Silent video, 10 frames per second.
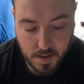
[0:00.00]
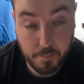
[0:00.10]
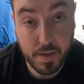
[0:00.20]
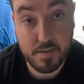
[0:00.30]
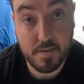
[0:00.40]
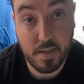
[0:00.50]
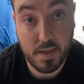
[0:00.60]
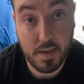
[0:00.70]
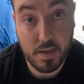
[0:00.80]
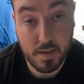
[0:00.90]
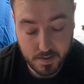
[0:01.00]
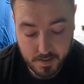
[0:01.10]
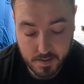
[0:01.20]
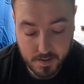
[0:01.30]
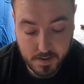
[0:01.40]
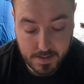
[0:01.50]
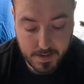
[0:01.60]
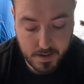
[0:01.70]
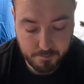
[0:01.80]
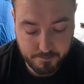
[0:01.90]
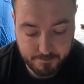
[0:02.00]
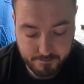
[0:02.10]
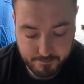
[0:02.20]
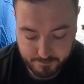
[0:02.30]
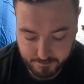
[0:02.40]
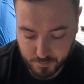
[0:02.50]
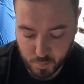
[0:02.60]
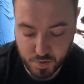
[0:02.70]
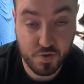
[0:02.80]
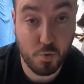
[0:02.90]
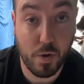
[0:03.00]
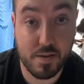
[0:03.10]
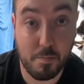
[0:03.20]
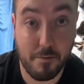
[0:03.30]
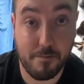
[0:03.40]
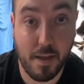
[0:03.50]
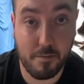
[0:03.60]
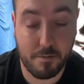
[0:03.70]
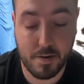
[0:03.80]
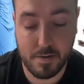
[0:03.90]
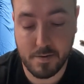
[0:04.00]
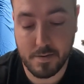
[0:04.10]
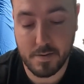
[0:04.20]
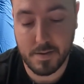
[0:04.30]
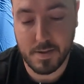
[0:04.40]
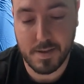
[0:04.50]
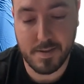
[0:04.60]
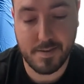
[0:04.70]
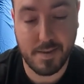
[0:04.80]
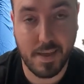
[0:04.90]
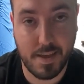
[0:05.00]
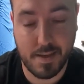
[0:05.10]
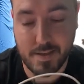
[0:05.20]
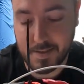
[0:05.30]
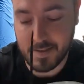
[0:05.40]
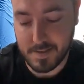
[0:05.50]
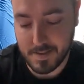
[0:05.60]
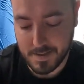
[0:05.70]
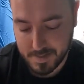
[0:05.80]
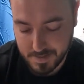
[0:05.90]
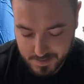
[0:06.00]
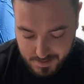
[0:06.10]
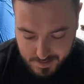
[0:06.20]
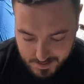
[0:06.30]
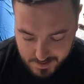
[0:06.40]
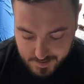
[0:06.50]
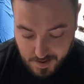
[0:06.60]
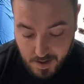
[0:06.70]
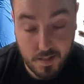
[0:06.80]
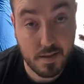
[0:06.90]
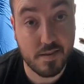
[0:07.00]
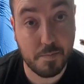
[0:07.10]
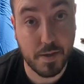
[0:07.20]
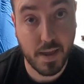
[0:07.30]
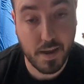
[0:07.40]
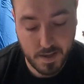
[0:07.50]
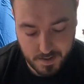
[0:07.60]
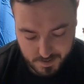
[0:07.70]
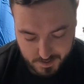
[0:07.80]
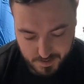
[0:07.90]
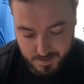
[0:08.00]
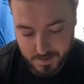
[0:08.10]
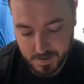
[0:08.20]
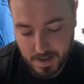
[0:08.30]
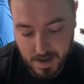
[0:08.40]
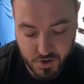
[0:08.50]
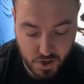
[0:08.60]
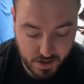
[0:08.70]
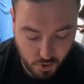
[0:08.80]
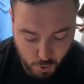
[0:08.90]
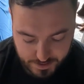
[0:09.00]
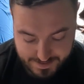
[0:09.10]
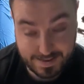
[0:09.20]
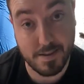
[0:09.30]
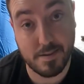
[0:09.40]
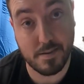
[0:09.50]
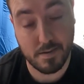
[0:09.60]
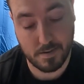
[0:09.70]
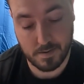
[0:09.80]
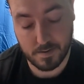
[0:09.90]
commence the cleanup, which is always my favorite, is seeing this ugly spaghetti actually look decent.